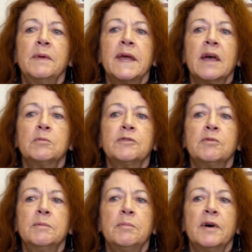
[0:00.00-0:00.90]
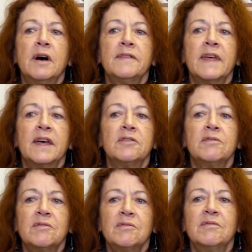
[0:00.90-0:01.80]
being able to impart that
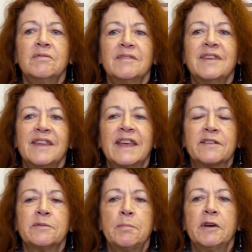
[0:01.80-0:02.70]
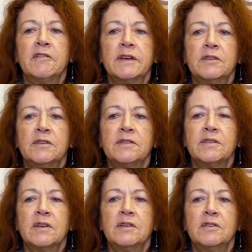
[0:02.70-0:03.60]

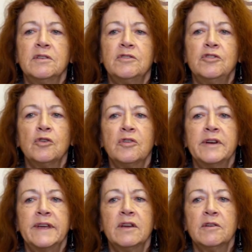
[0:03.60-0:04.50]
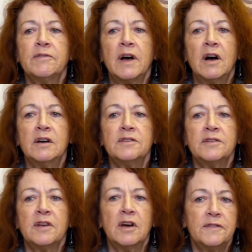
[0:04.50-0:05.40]
experience and joy of art
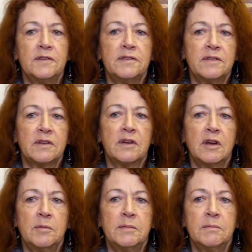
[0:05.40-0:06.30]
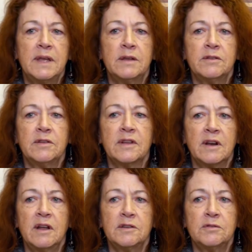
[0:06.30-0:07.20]
to others that come into the
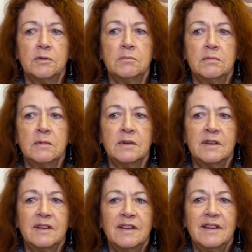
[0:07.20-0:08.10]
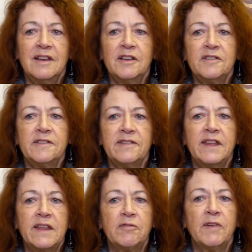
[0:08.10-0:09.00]
classroom, and to
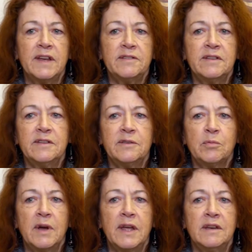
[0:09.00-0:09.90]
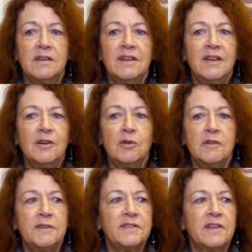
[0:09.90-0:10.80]
see their faces when all
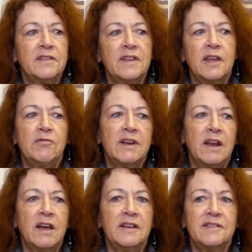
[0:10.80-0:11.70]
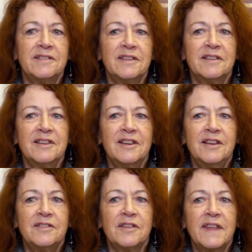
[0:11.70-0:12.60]
of a sudden they realise
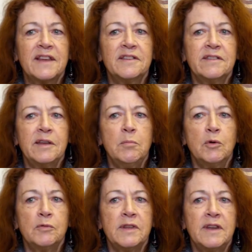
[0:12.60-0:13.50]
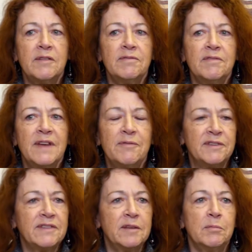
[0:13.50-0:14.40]
that they can see more than they've ever
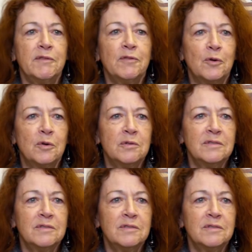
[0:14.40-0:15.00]
seen before,